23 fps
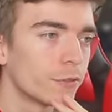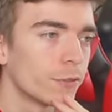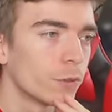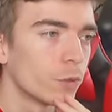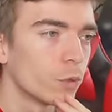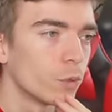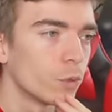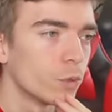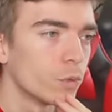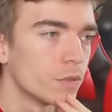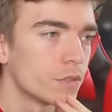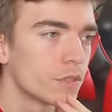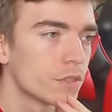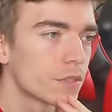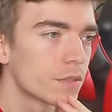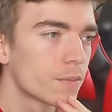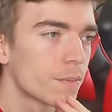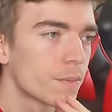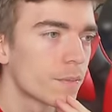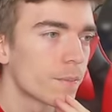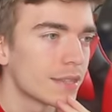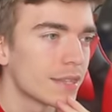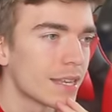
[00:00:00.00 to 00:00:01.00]

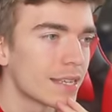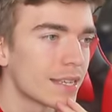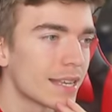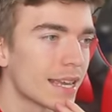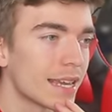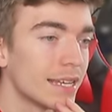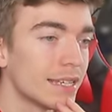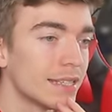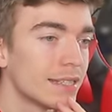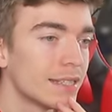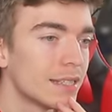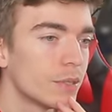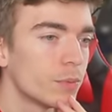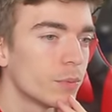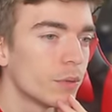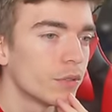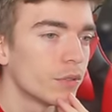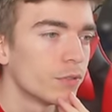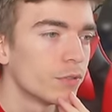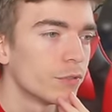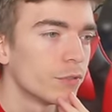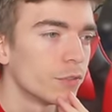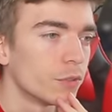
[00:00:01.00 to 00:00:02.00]
Foods. There's
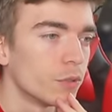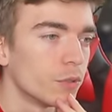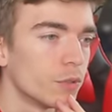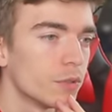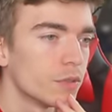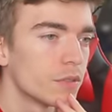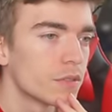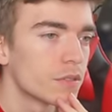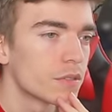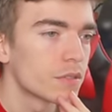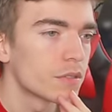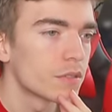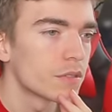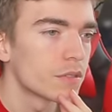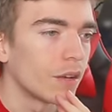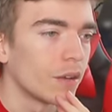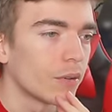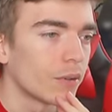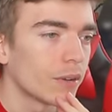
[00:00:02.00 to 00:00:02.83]
81 foods.